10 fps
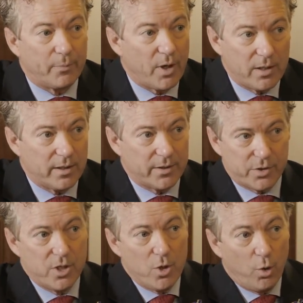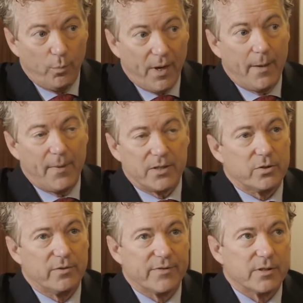products or buy my
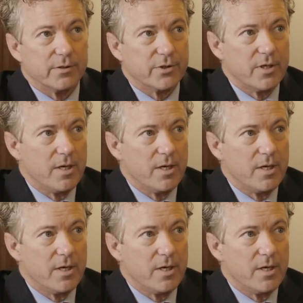services,